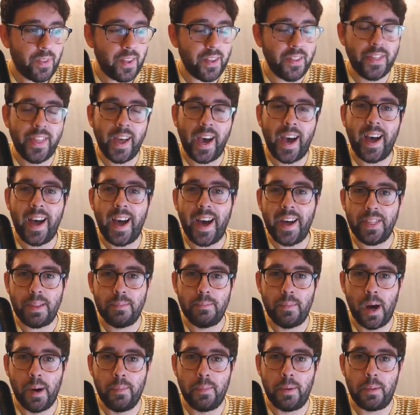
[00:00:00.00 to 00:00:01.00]
That, at the
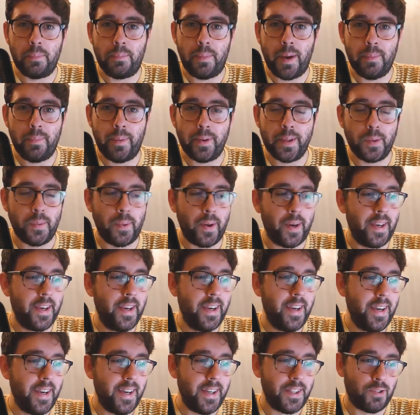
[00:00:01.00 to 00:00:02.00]
moment, bit, by the way,
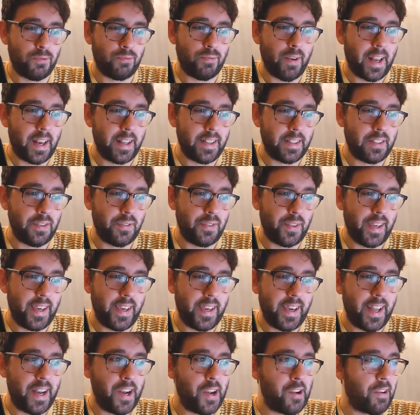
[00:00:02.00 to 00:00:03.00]
is relatively
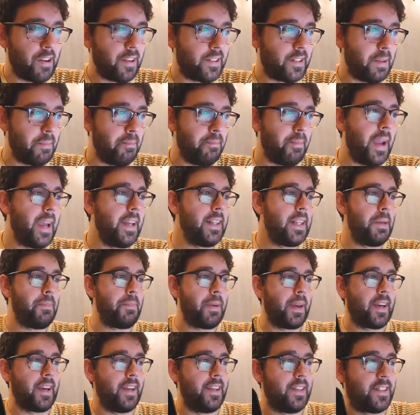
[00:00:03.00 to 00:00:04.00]
interesting, mainly
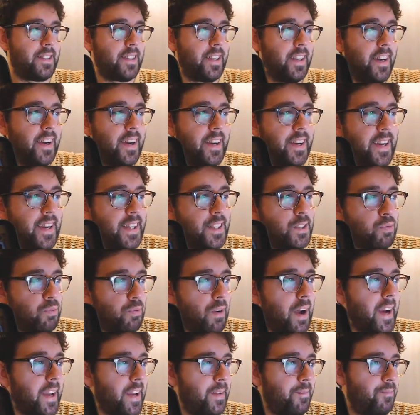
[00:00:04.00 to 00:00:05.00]
because he's
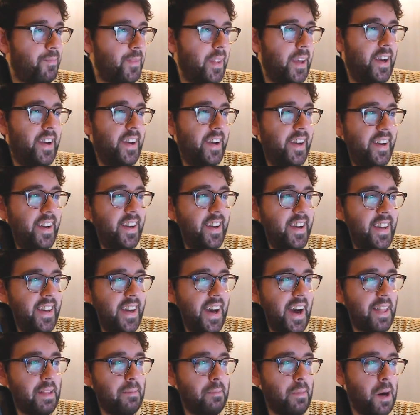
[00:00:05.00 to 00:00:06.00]
right.
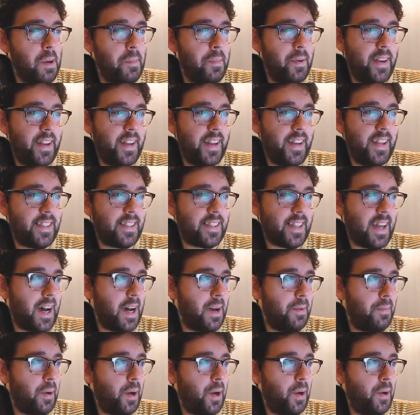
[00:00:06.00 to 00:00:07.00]
At the moment, it is
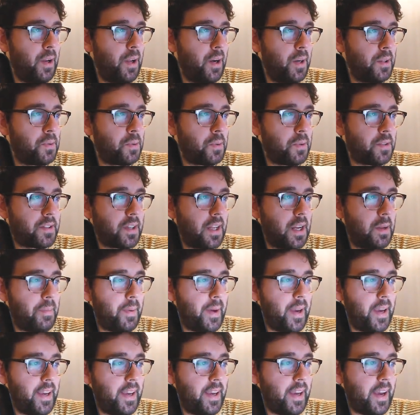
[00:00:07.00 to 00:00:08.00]
that, but who knows what it's going to
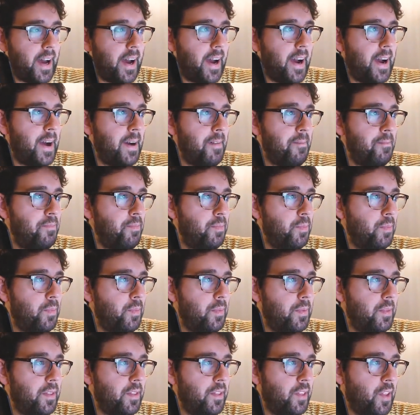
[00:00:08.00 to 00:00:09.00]
be. Um,
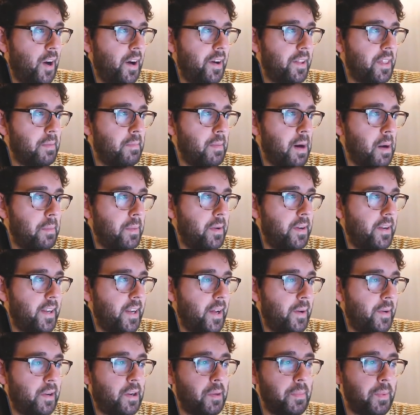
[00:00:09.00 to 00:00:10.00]
Not at the moment, you
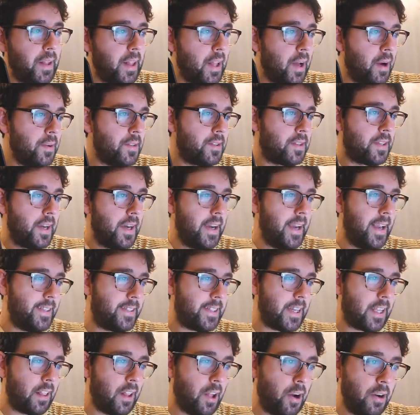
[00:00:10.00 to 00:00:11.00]
know, it could be loads. He
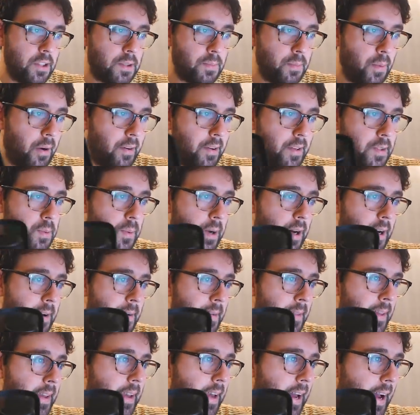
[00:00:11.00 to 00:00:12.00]
said loads more as
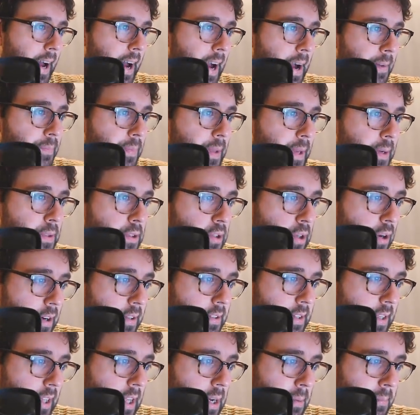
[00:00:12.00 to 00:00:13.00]
well. Um, he was
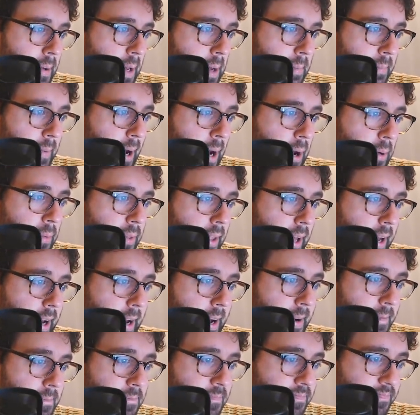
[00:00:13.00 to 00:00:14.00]
talking a little bit about
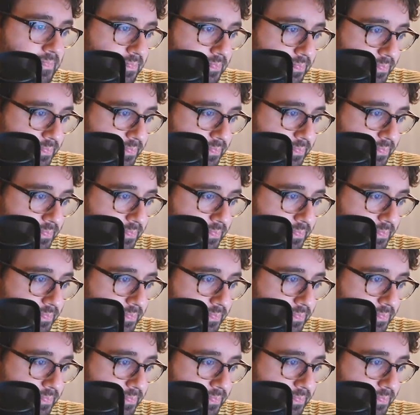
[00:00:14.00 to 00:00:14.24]
um,